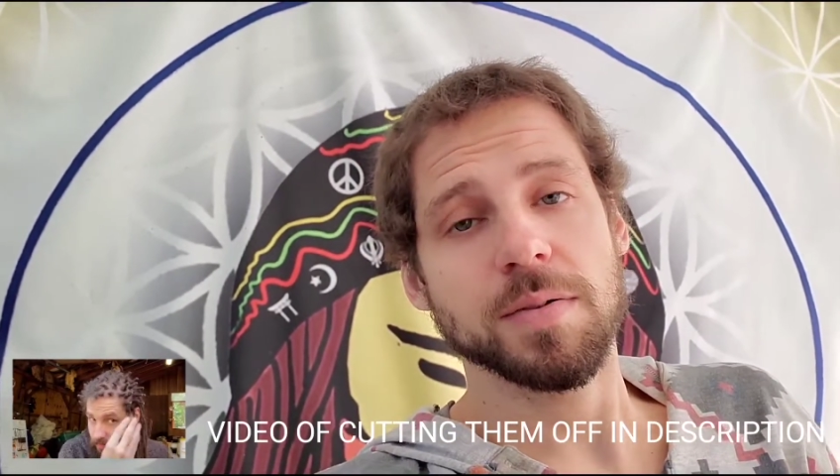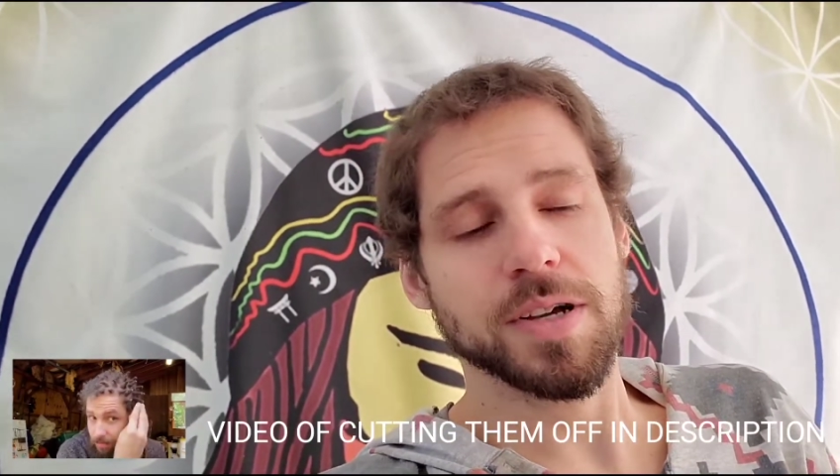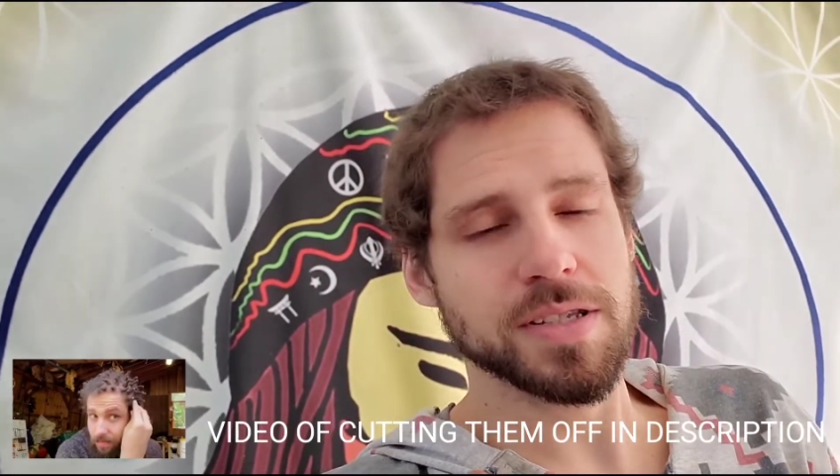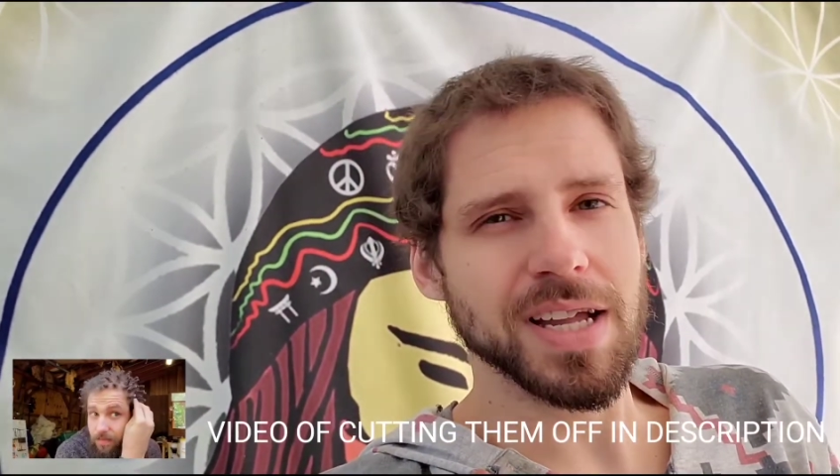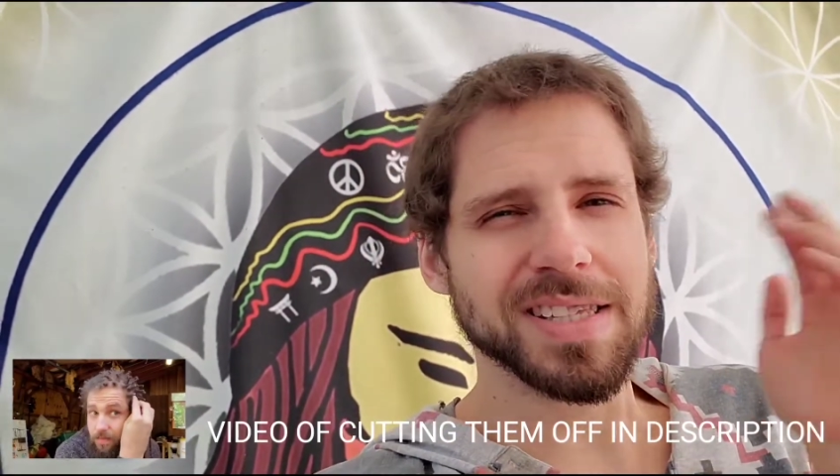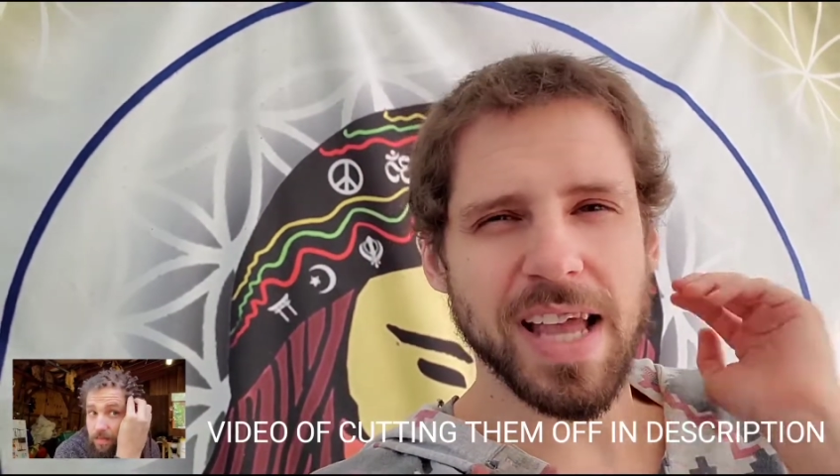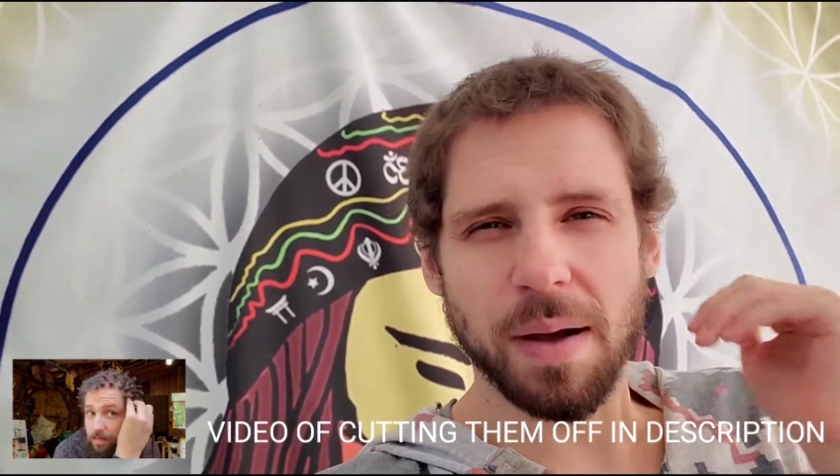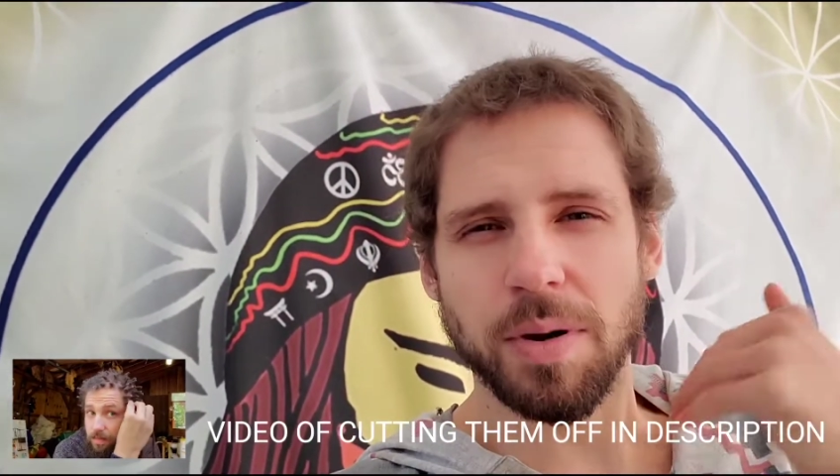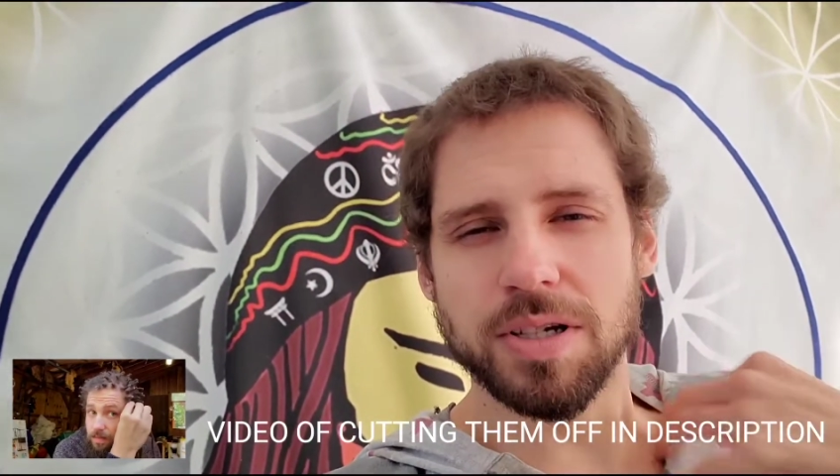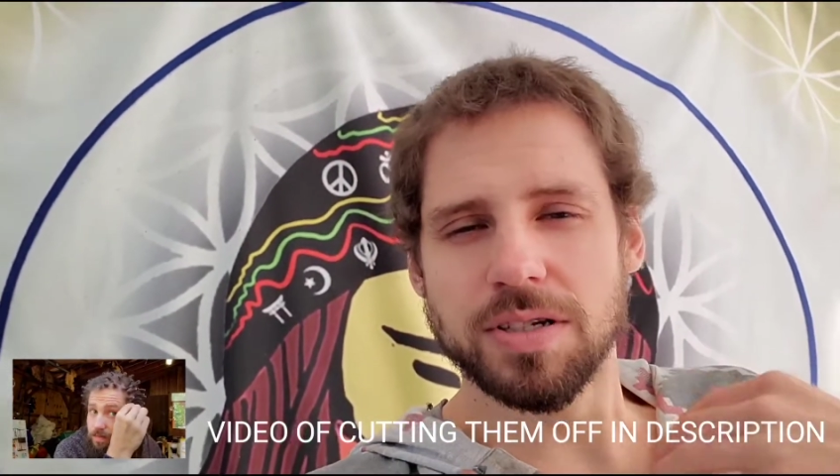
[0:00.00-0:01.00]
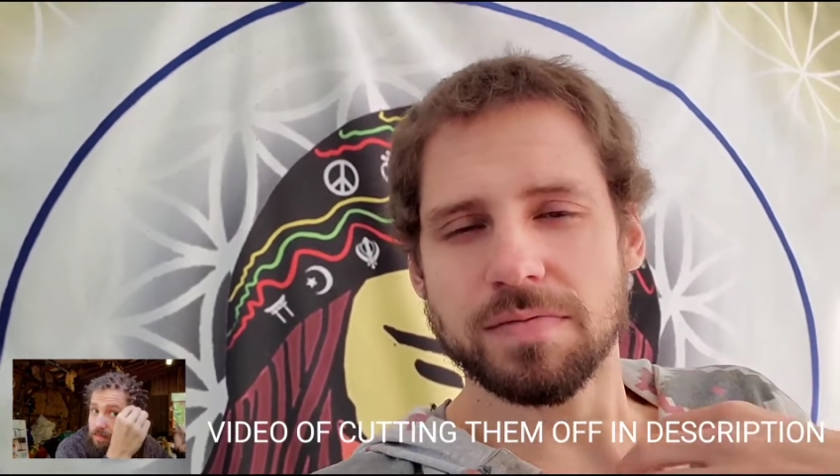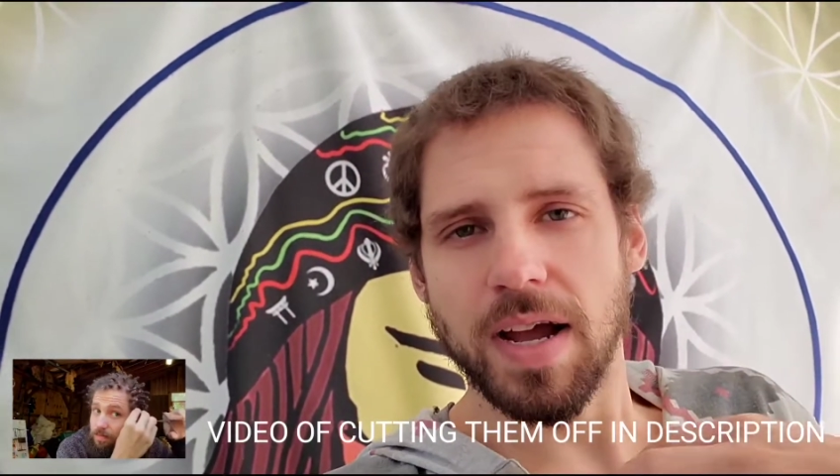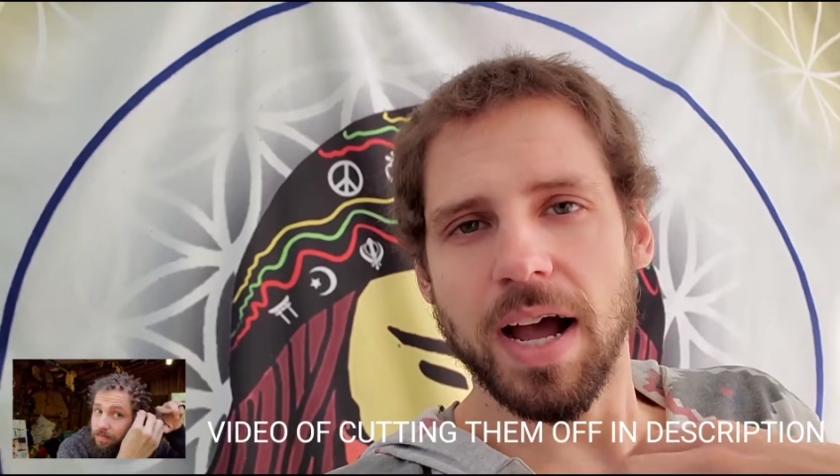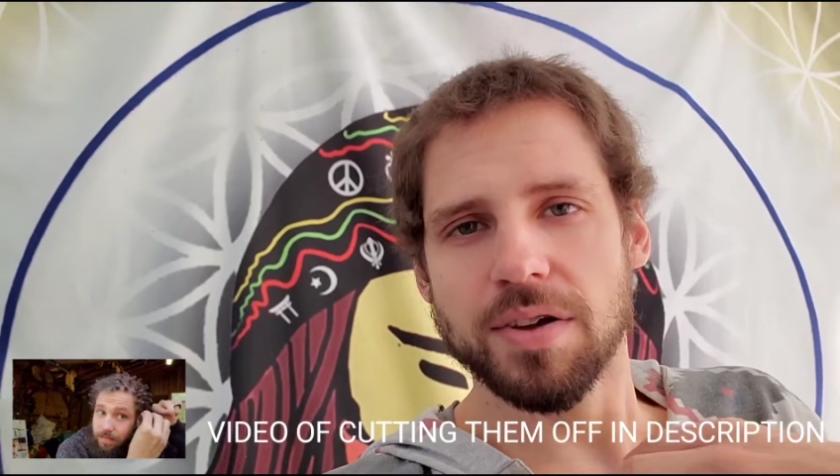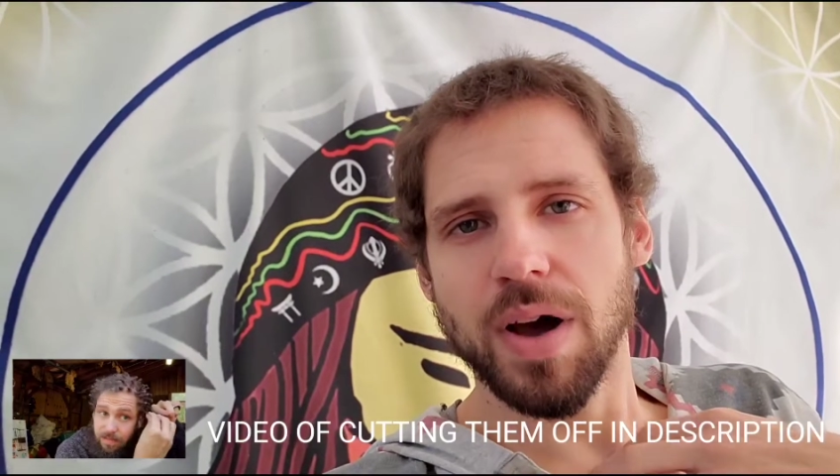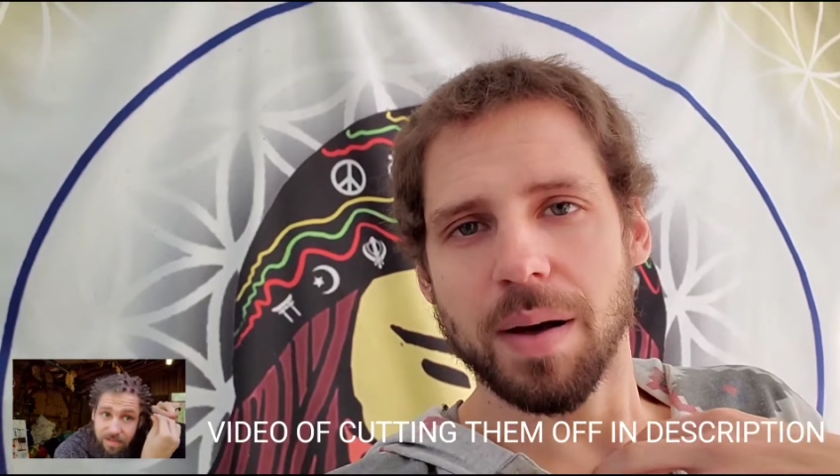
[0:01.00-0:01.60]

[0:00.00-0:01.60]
because that's how much value